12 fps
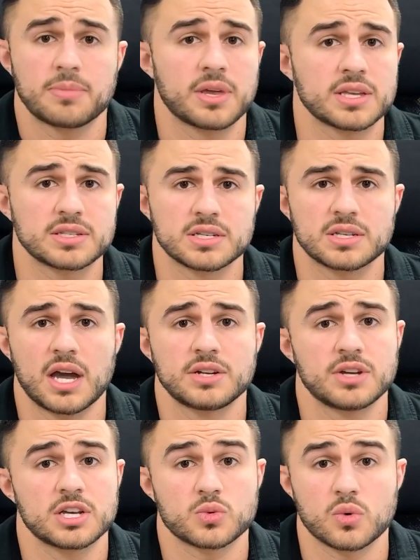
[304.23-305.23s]
thing as the side
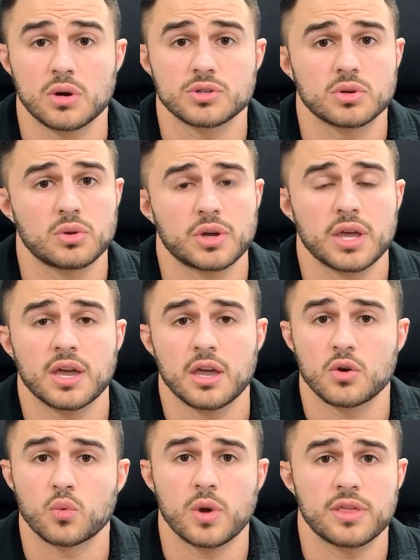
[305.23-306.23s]
chest. We're also looking at
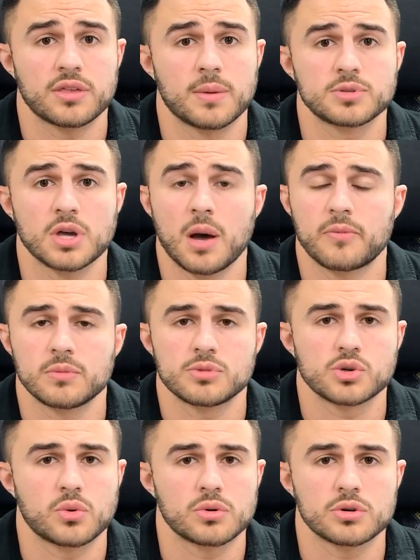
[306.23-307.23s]
your width up top from
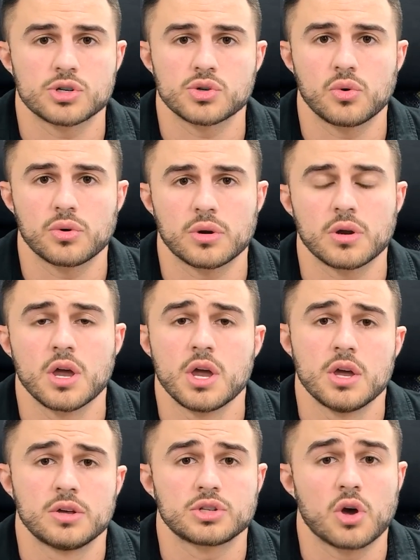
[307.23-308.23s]
shoulder to shoulder.
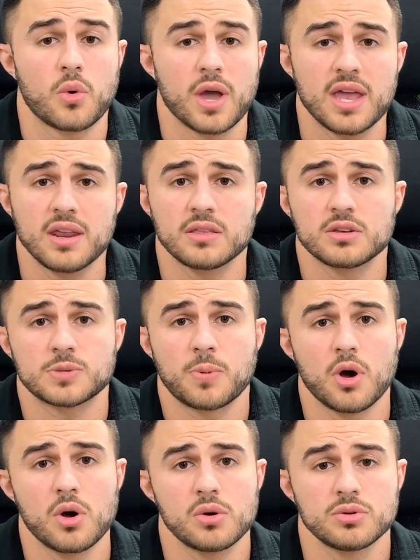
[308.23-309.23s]
So hitting this
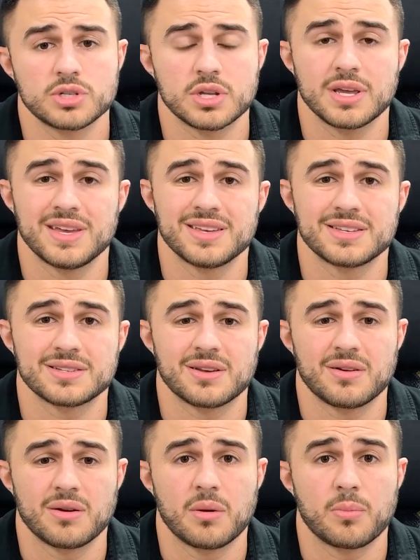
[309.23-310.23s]
pose is
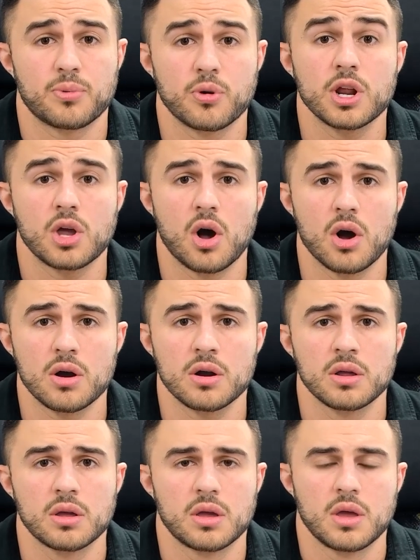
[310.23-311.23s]
pretty
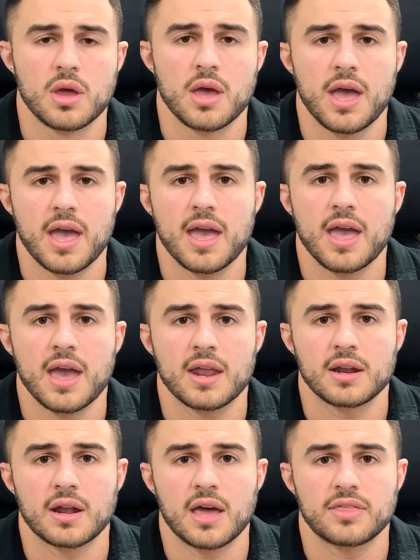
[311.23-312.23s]
hard,
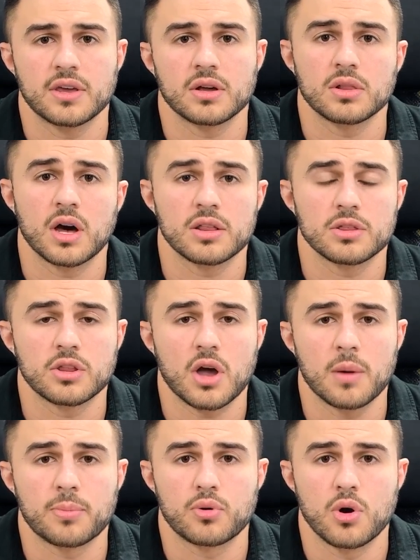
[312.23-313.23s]
and I think a lot of the
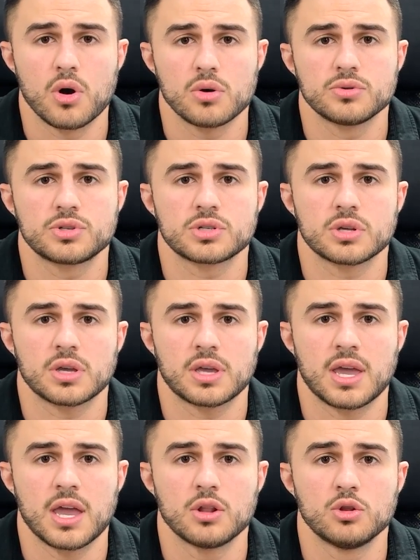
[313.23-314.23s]
top pros
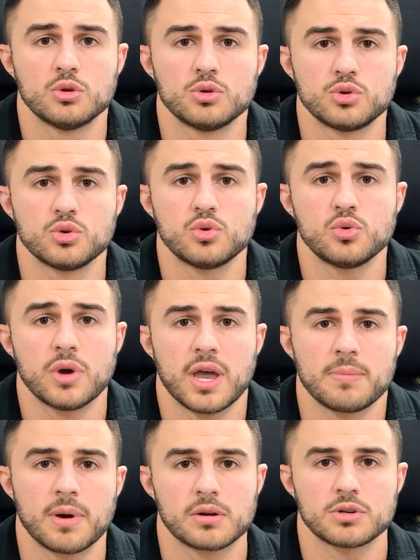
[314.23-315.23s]
can do
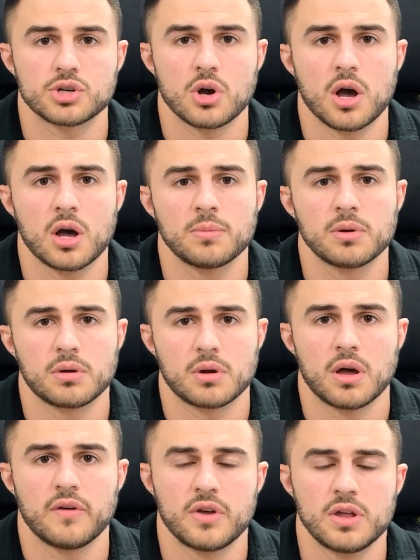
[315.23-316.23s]
a better job
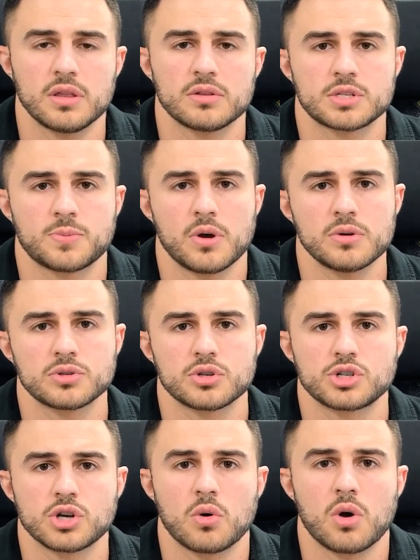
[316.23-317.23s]
of hitting this pose to
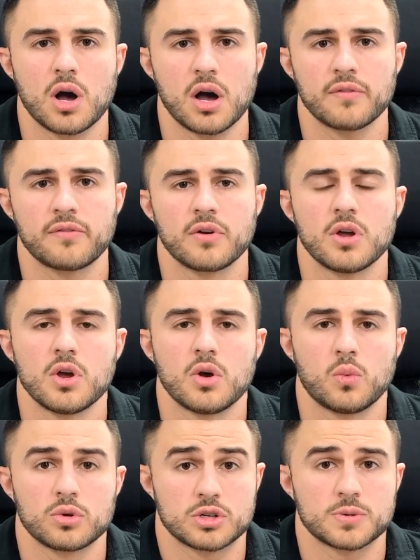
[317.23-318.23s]
show off
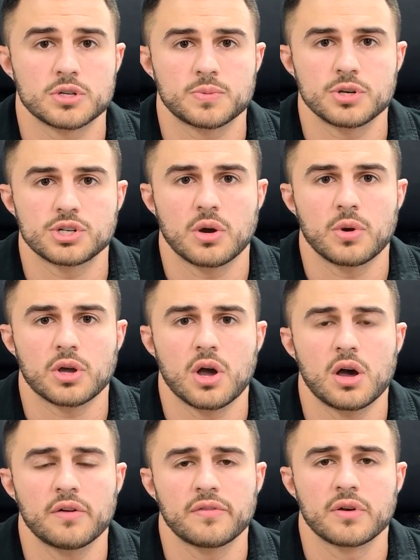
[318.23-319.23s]
what they're supposed to be showing
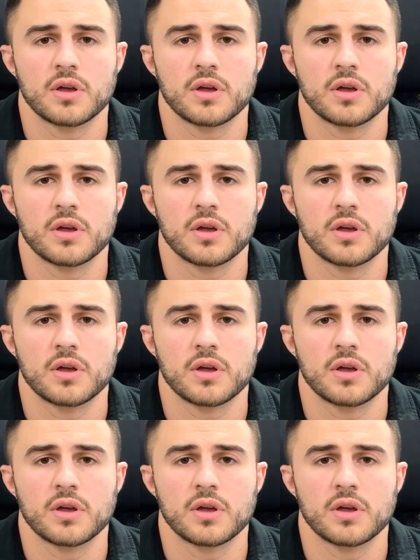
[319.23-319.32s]
off.